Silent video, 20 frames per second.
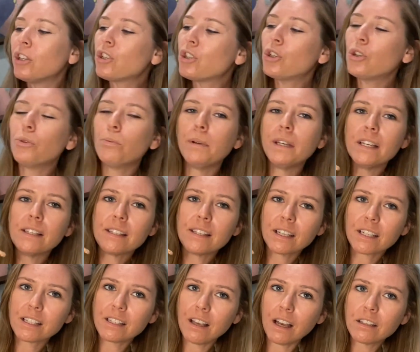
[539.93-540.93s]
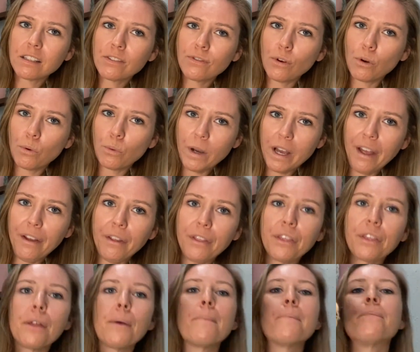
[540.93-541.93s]
to be successful with.
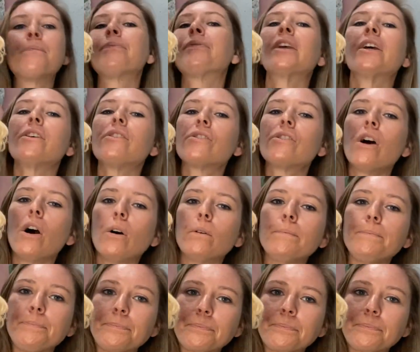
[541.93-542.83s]
So